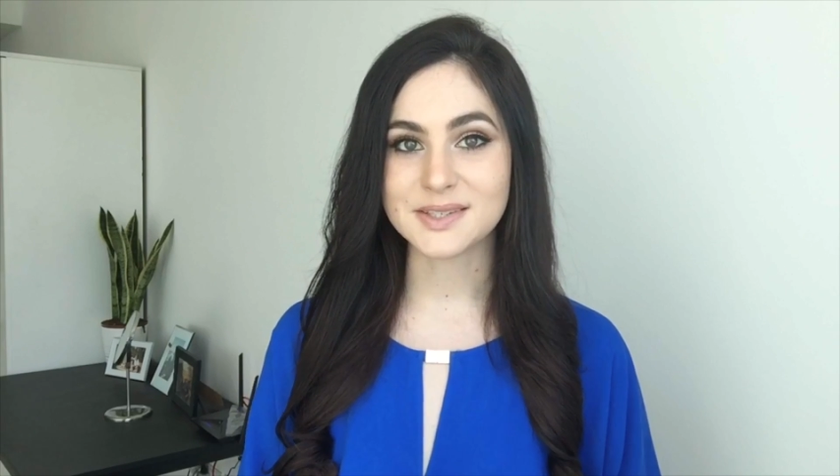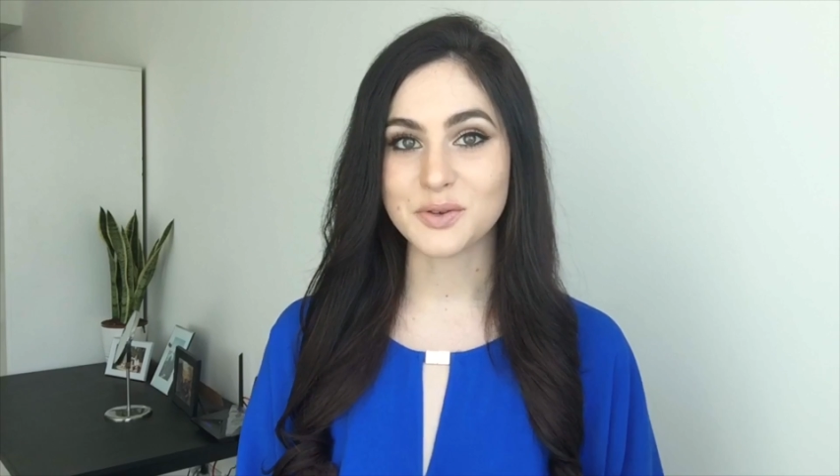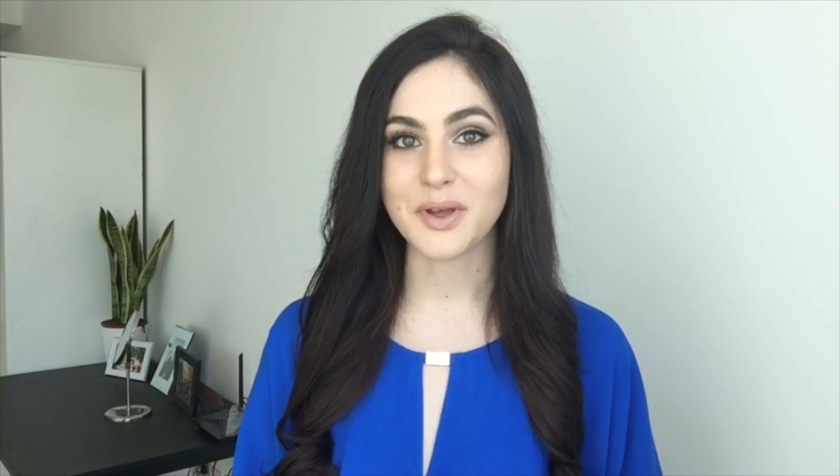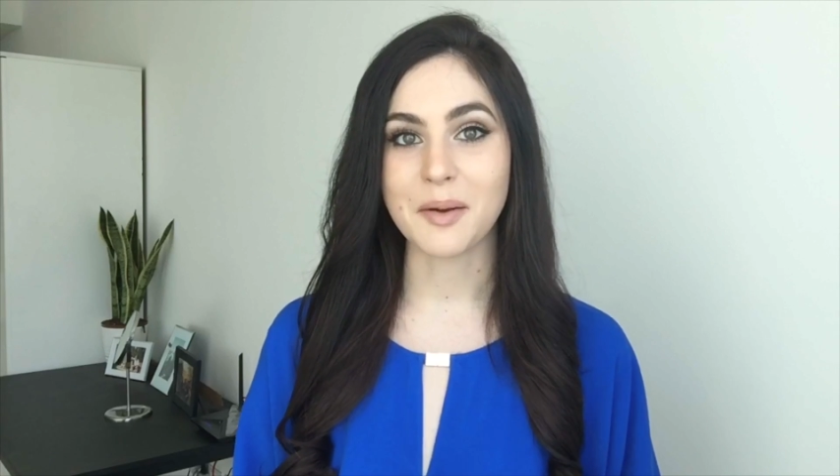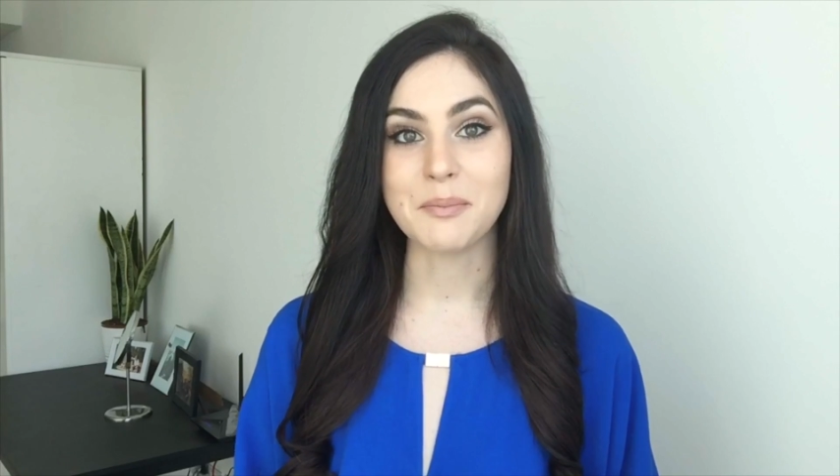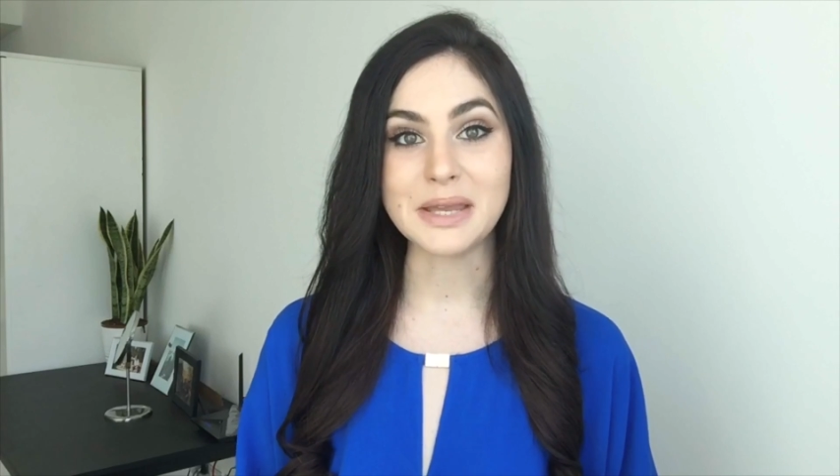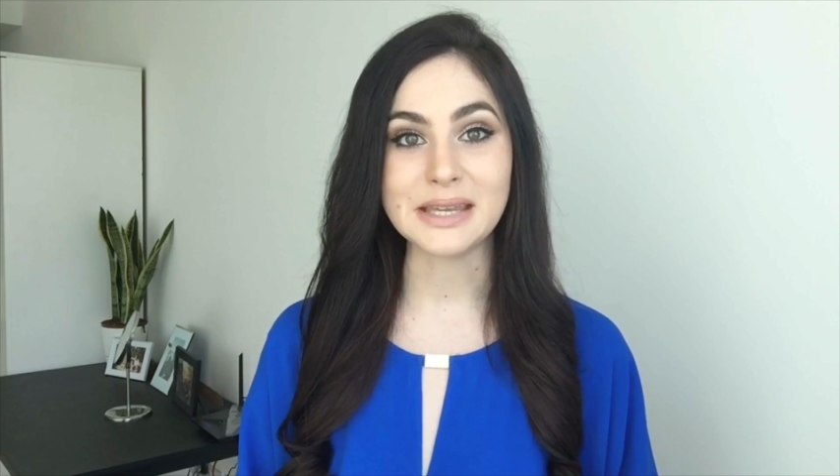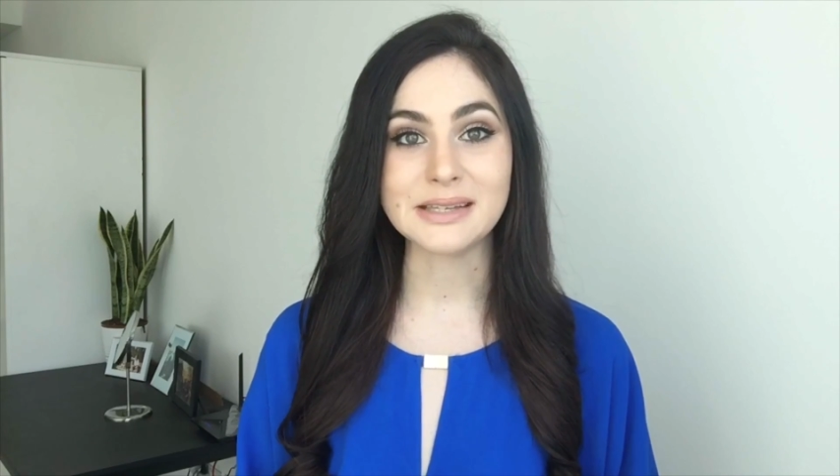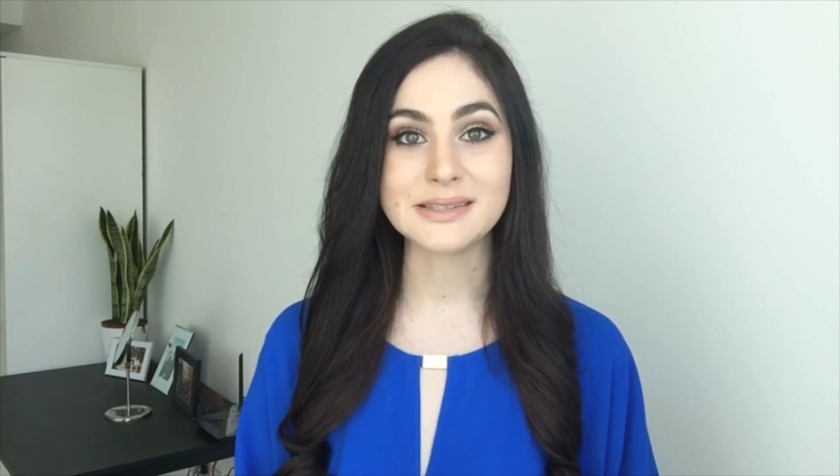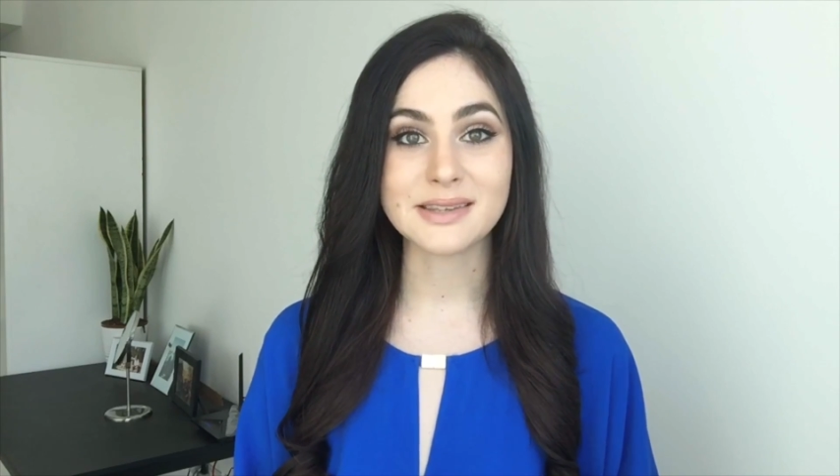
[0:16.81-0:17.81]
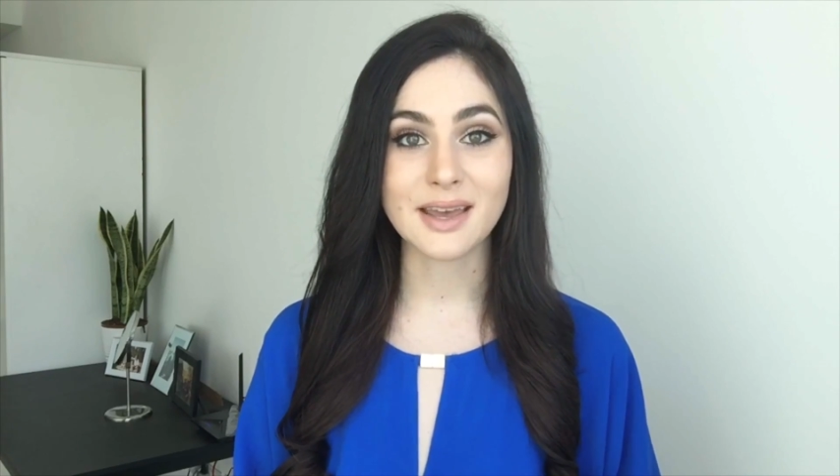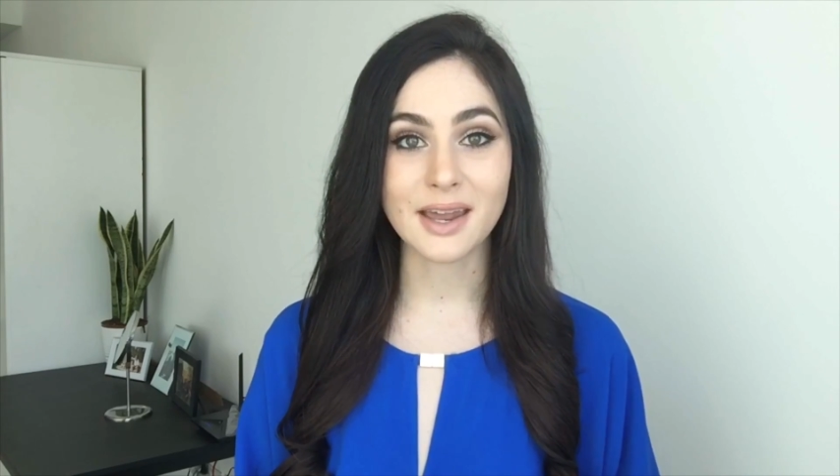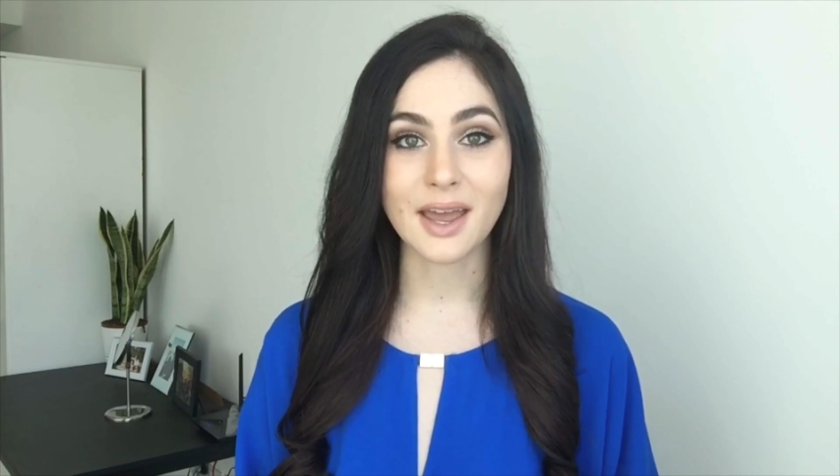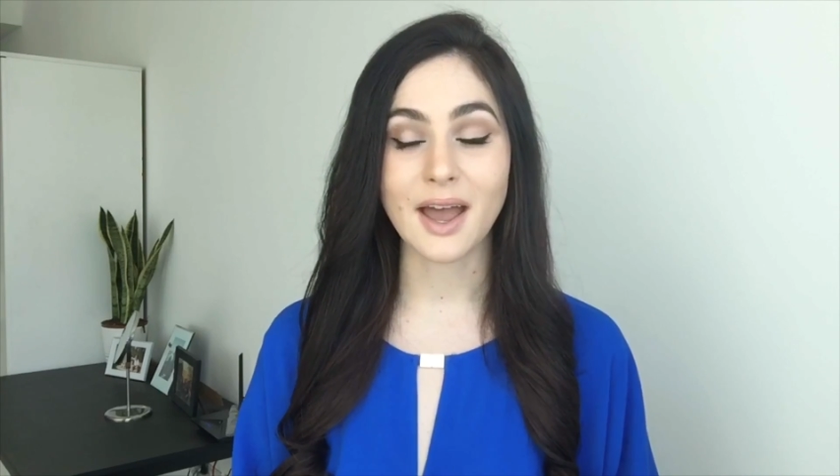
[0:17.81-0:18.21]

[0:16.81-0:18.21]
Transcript: so that means that